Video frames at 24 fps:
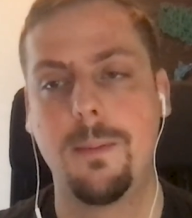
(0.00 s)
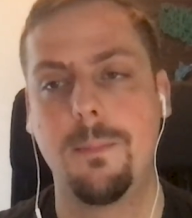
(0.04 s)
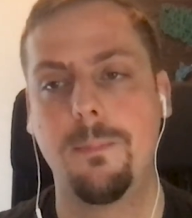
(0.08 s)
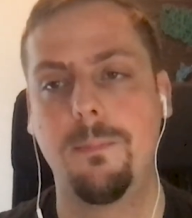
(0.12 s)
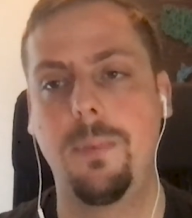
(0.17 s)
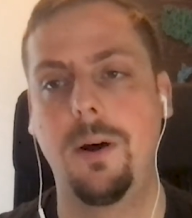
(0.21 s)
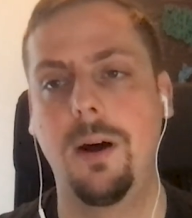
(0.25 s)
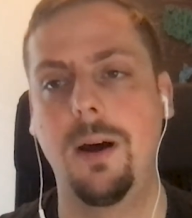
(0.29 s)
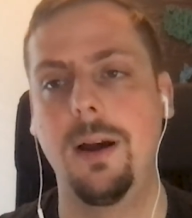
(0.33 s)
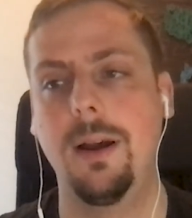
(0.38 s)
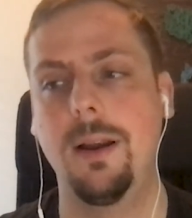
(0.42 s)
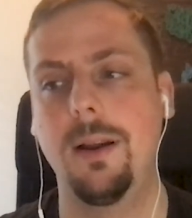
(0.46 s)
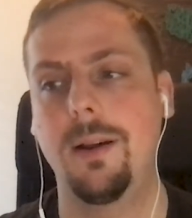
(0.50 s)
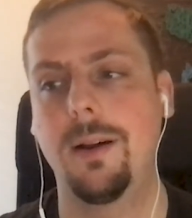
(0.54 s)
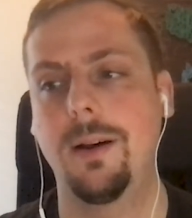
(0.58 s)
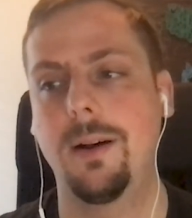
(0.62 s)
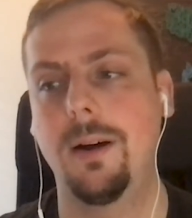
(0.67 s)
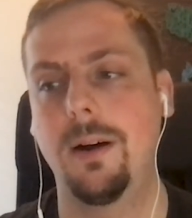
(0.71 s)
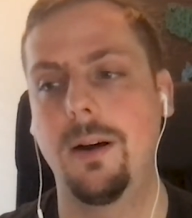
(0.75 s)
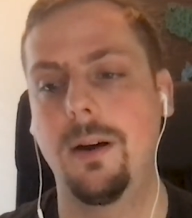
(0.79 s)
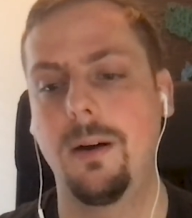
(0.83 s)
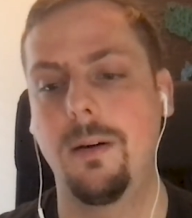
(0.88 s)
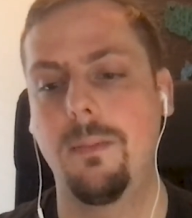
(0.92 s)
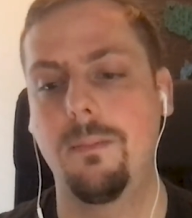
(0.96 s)

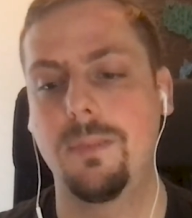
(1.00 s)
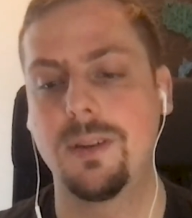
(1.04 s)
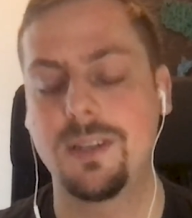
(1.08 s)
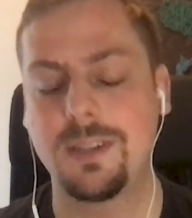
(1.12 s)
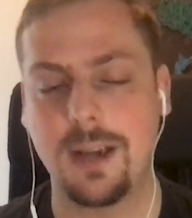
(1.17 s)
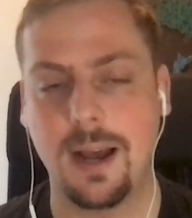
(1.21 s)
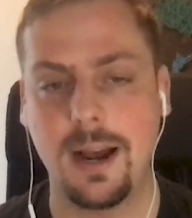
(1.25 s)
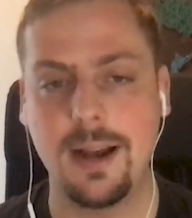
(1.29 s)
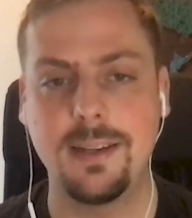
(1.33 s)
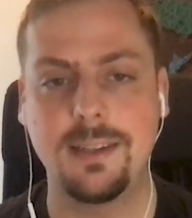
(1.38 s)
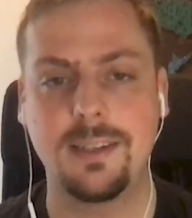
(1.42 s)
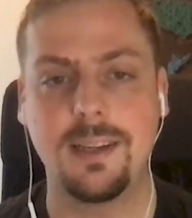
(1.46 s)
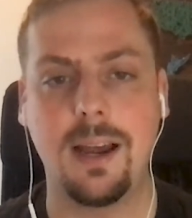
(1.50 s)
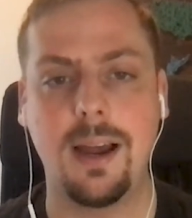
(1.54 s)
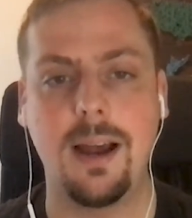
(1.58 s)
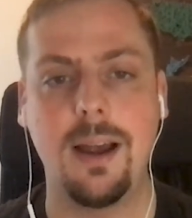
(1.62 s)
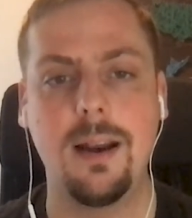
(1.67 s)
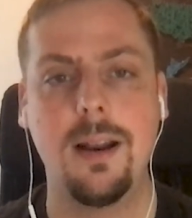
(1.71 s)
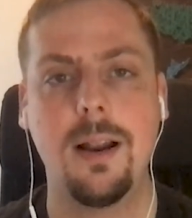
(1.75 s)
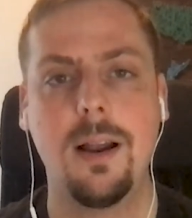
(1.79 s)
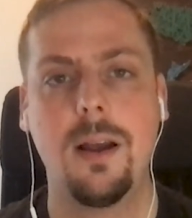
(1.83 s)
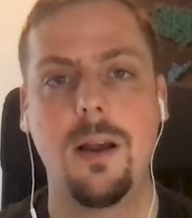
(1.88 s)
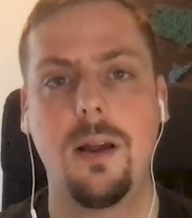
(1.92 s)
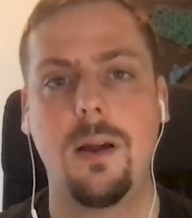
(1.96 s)
But besides
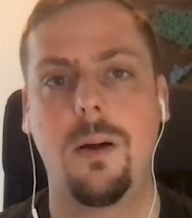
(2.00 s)
that,